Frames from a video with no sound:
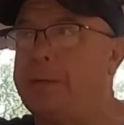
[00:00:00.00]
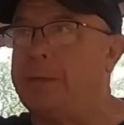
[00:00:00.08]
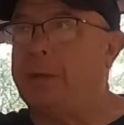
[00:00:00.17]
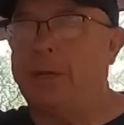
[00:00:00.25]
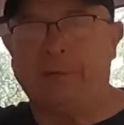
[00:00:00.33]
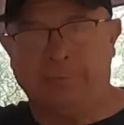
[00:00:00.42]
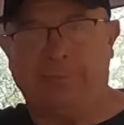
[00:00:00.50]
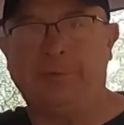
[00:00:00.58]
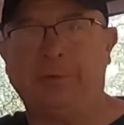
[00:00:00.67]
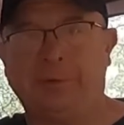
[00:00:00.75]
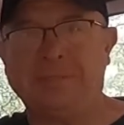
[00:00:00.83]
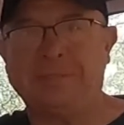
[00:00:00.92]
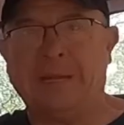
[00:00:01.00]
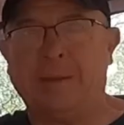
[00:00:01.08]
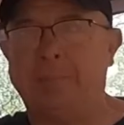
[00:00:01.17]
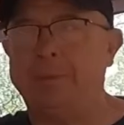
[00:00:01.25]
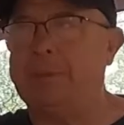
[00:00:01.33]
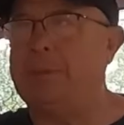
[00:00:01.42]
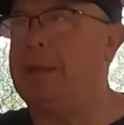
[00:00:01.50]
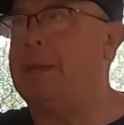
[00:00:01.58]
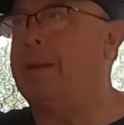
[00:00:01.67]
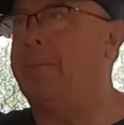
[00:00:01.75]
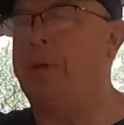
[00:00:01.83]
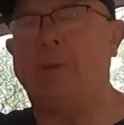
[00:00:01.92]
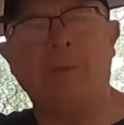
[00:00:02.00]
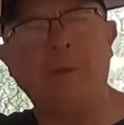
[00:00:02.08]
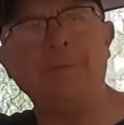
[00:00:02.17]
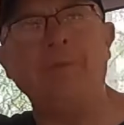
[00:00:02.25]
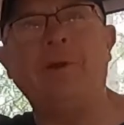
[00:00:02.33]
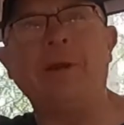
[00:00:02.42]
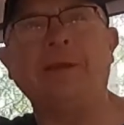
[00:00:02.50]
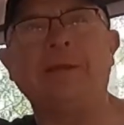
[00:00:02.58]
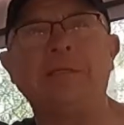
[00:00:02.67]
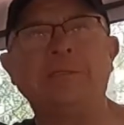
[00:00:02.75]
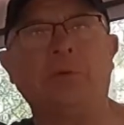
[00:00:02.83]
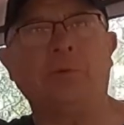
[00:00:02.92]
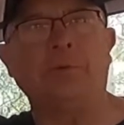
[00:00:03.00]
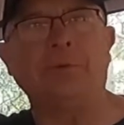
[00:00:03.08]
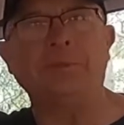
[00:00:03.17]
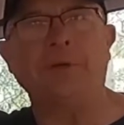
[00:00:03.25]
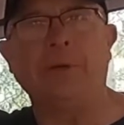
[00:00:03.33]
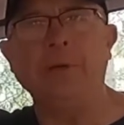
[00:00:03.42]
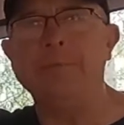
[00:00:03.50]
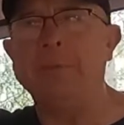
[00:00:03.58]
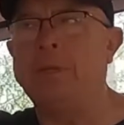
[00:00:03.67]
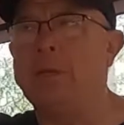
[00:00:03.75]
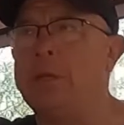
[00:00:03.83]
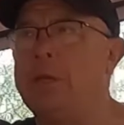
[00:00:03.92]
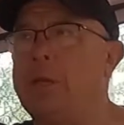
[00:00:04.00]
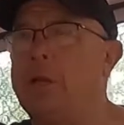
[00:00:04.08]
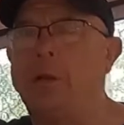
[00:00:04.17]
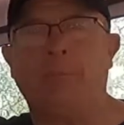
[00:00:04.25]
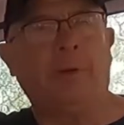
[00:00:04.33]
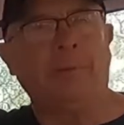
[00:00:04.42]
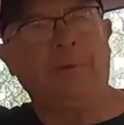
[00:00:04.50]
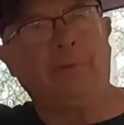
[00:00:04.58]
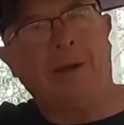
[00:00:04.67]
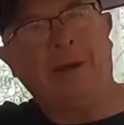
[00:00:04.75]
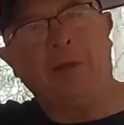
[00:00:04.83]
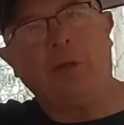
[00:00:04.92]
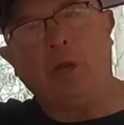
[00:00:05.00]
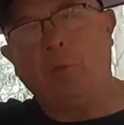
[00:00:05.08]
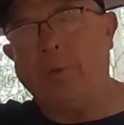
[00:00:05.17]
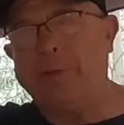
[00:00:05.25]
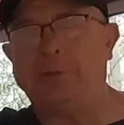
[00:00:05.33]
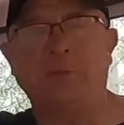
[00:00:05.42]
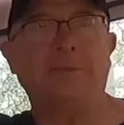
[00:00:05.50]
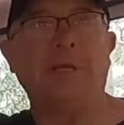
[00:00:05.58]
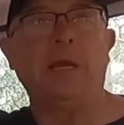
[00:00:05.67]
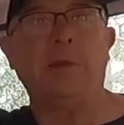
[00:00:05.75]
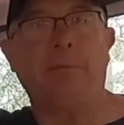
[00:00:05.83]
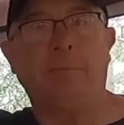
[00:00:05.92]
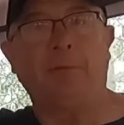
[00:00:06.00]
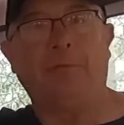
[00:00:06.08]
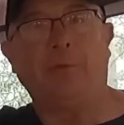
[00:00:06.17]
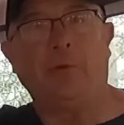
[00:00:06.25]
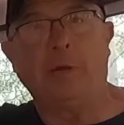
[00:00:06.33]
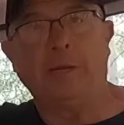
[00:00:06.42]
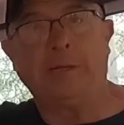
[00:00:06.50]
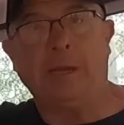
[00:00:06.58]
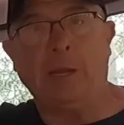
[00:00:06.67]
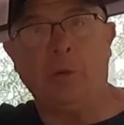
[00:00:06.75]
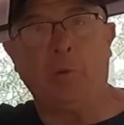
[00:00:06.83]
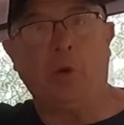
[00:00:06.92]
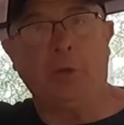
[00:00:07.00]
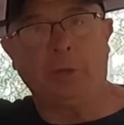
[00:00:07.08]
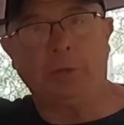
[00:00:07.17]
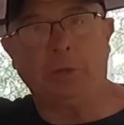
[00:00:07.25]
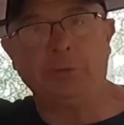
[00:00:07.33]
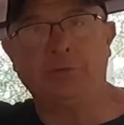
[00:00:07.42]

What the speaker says: that I can fill this up. I won't be running this all the time. I'll probably run it a week or so before I go on a long